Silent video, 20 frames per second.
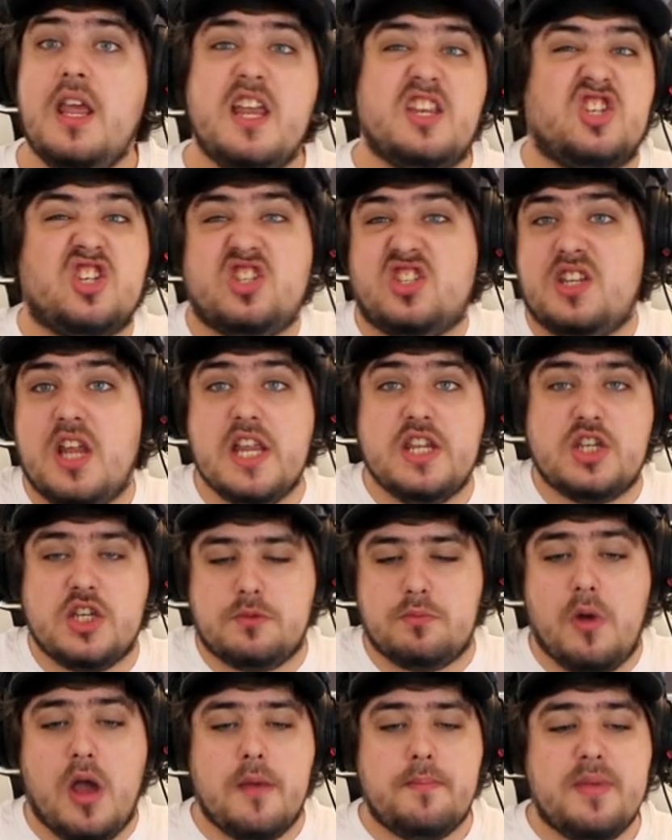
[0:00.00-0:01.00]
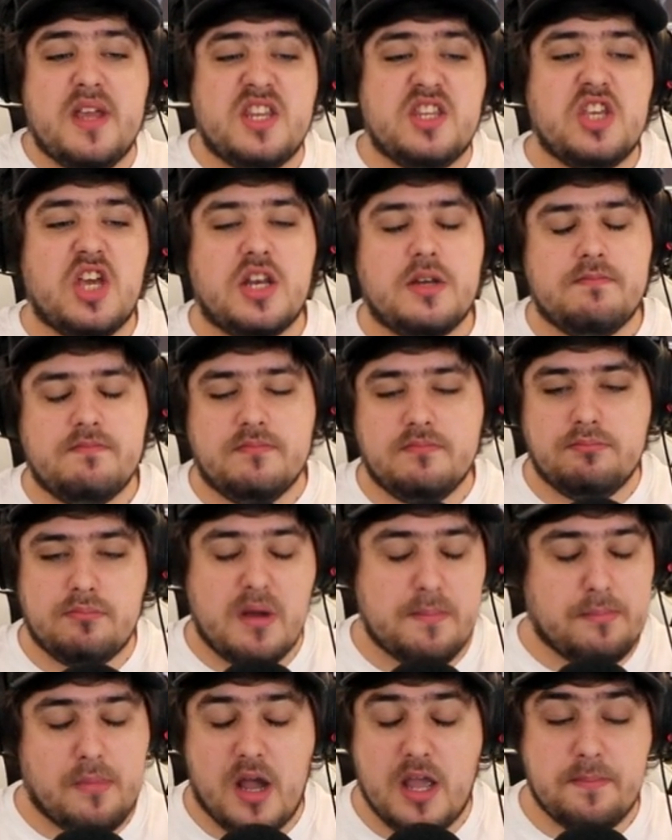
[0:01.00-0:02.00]
It just, it's just my opinion.
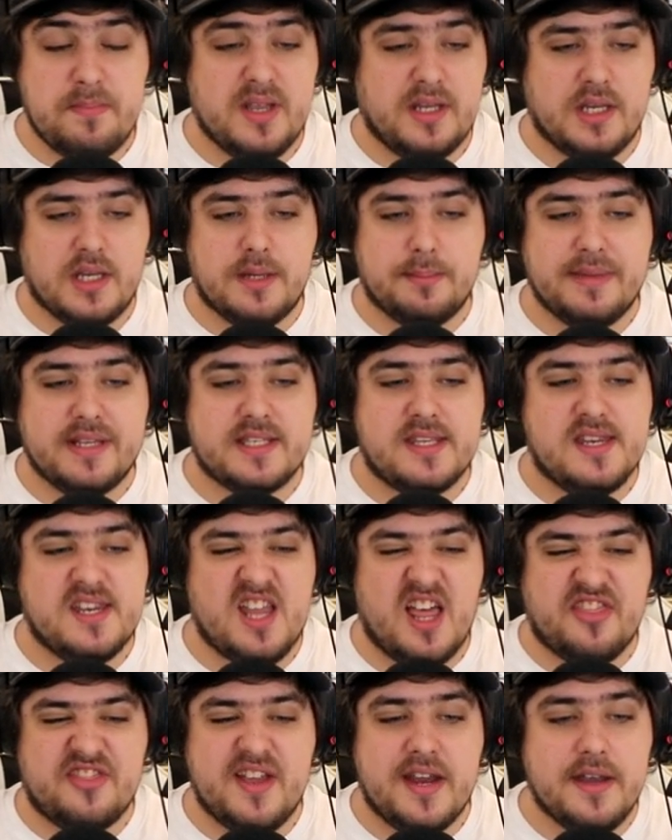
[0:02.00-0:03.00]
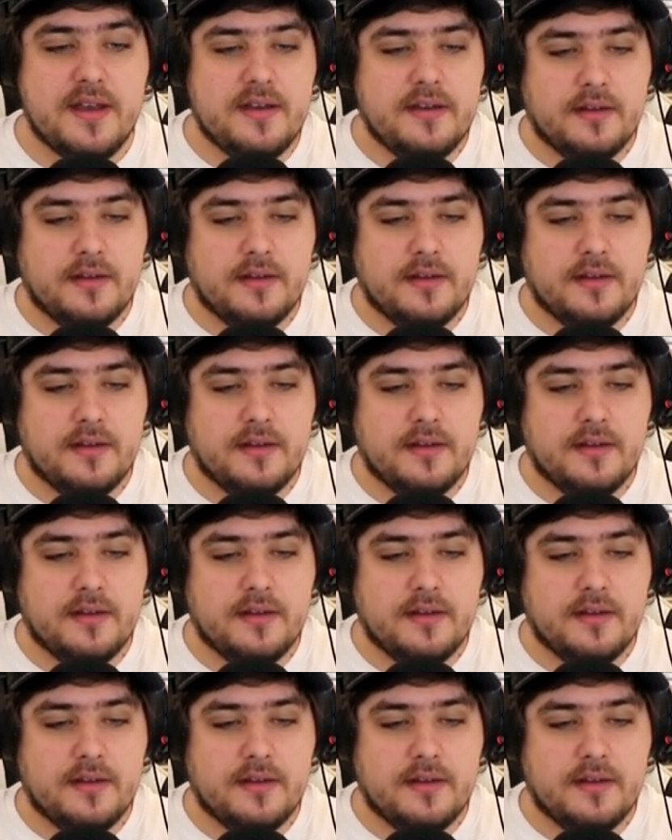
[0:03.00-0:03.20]
My, my opinion means nothing.